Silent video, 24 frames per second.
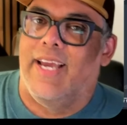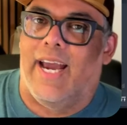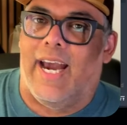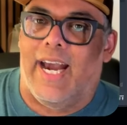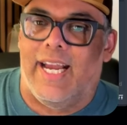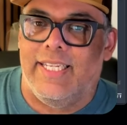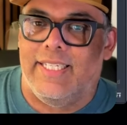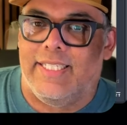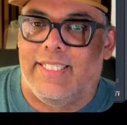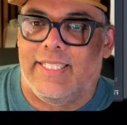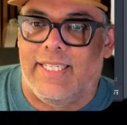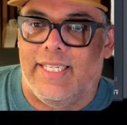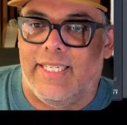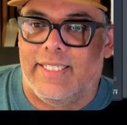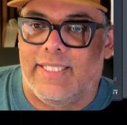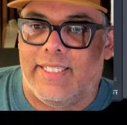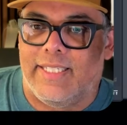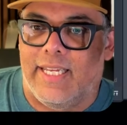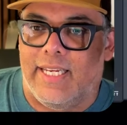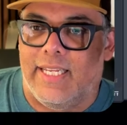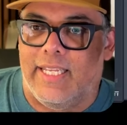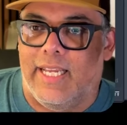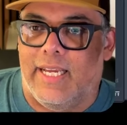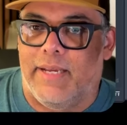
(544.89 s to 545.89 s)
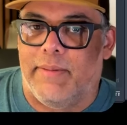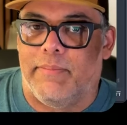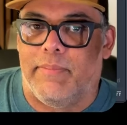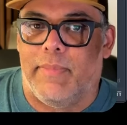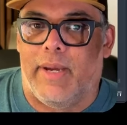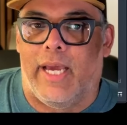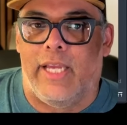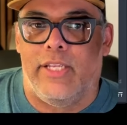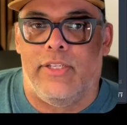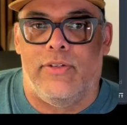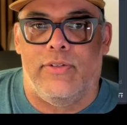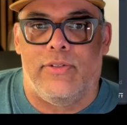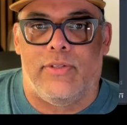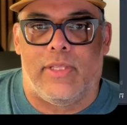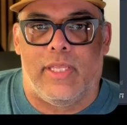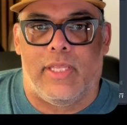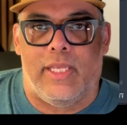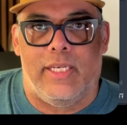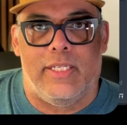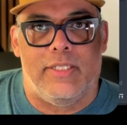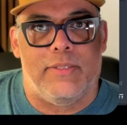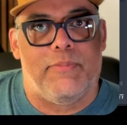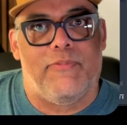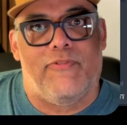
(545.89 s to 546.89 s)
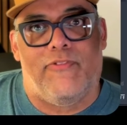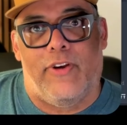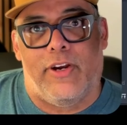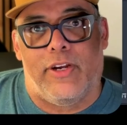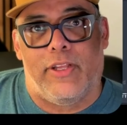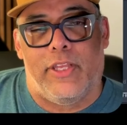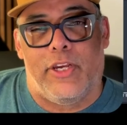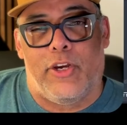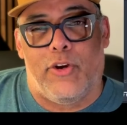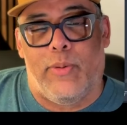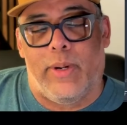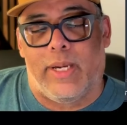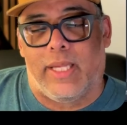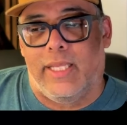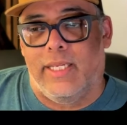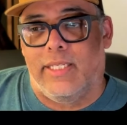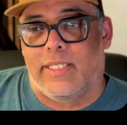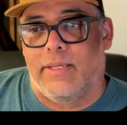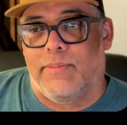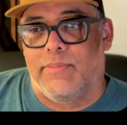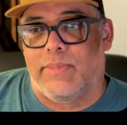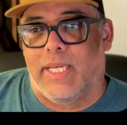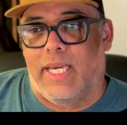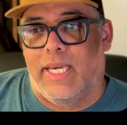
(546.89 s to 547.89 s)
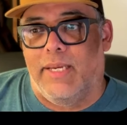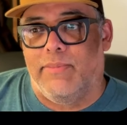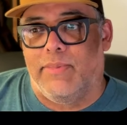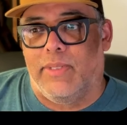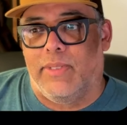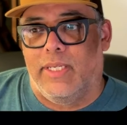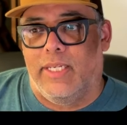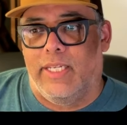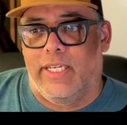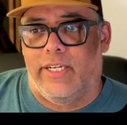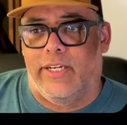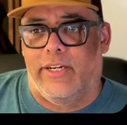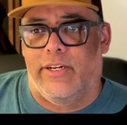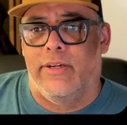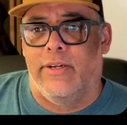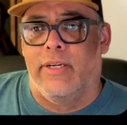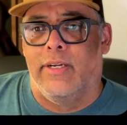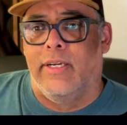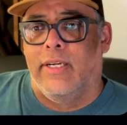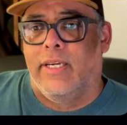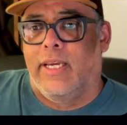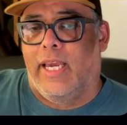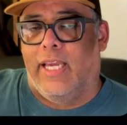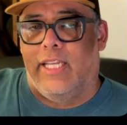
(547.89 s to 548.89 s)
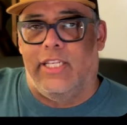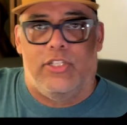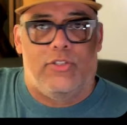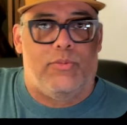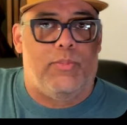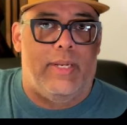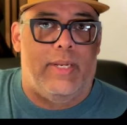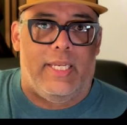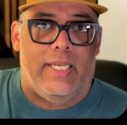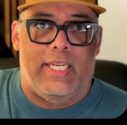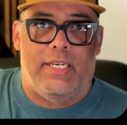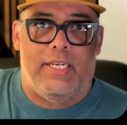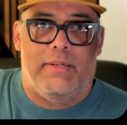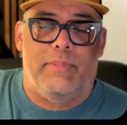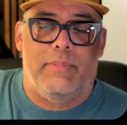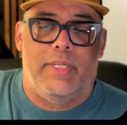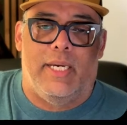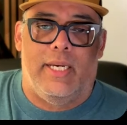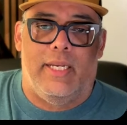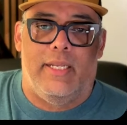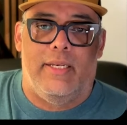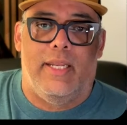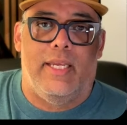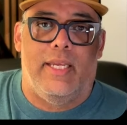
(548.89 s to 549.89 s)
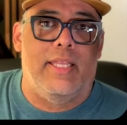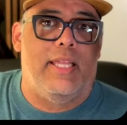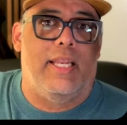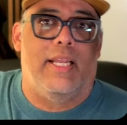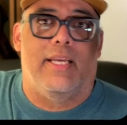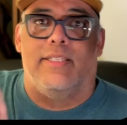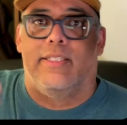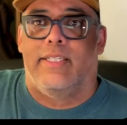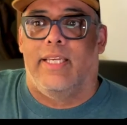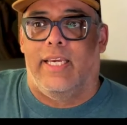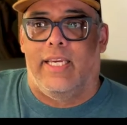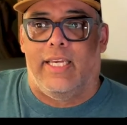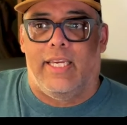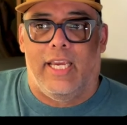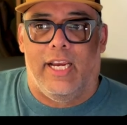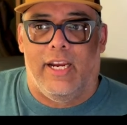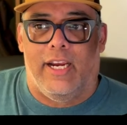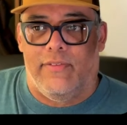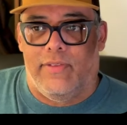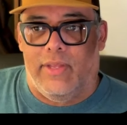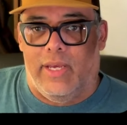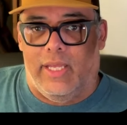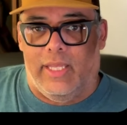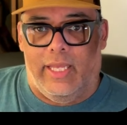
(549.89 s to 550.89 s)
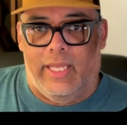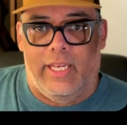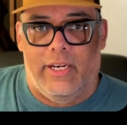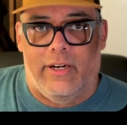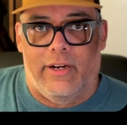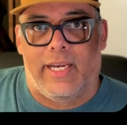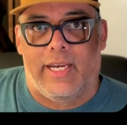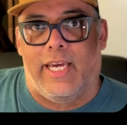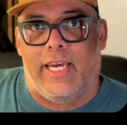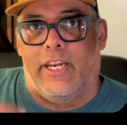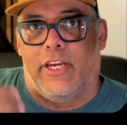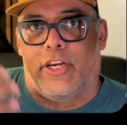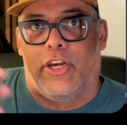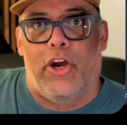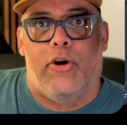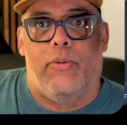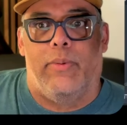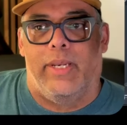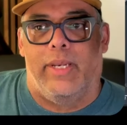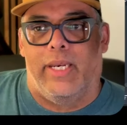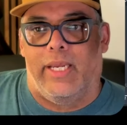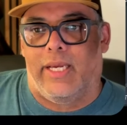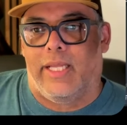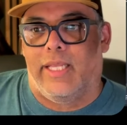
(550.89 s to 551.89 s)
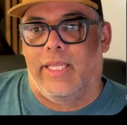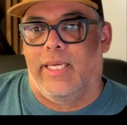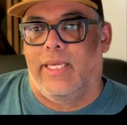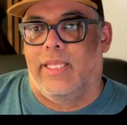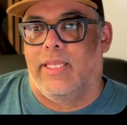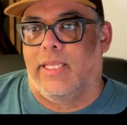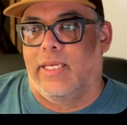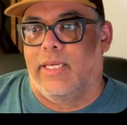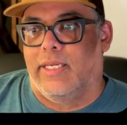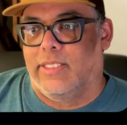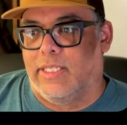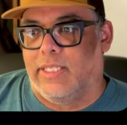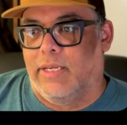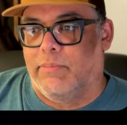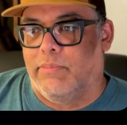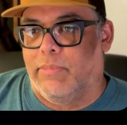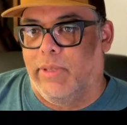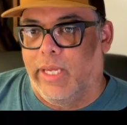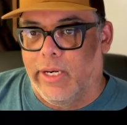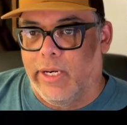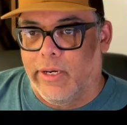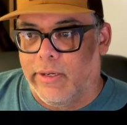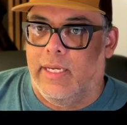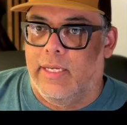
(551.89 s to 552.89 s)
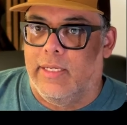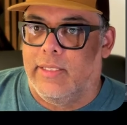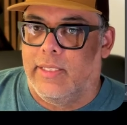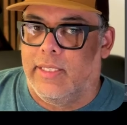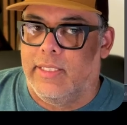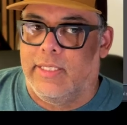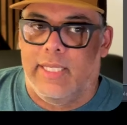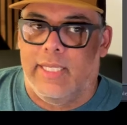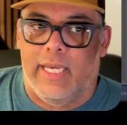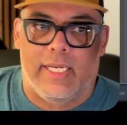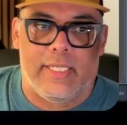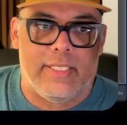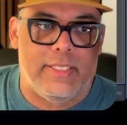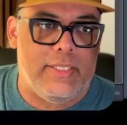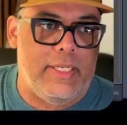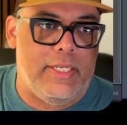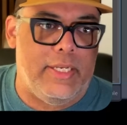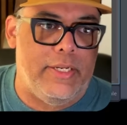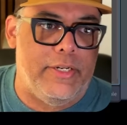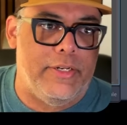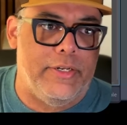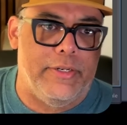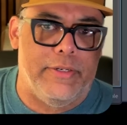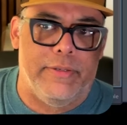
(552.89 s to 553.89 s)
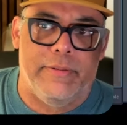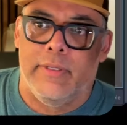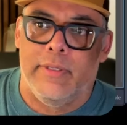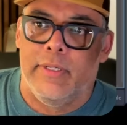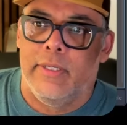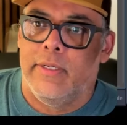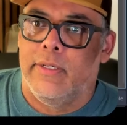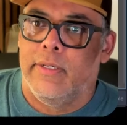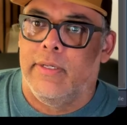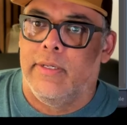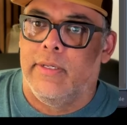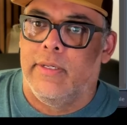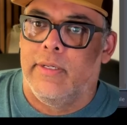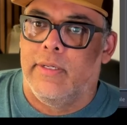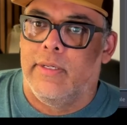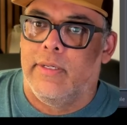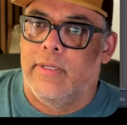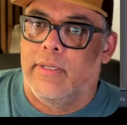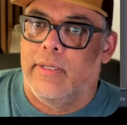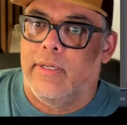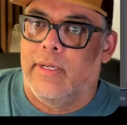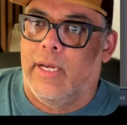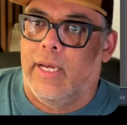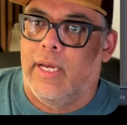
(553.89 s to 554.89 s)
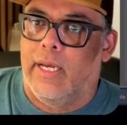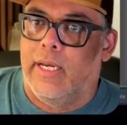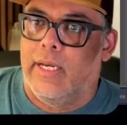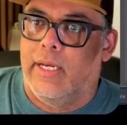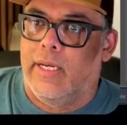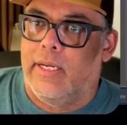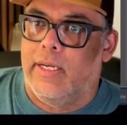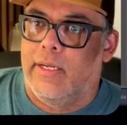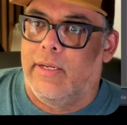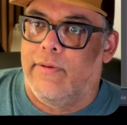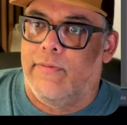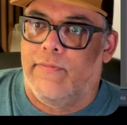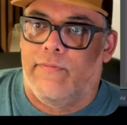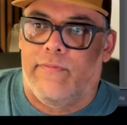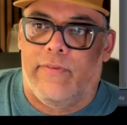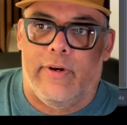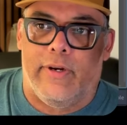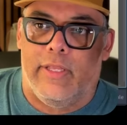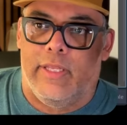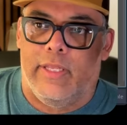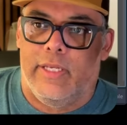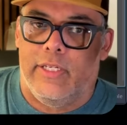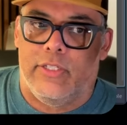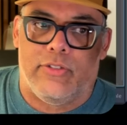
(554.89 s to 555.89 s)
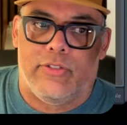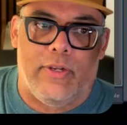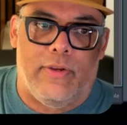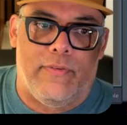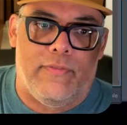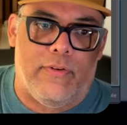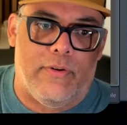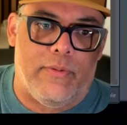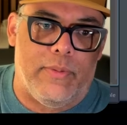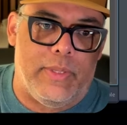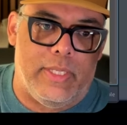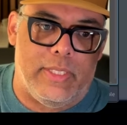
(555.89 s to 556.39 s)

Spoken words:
I just didn't set it up. I do things fairly quickly sometimes in here and just want to get them done, and then I'll take care of that later. I'll kind of go in and clean things up later. The text here, fairly straightforward.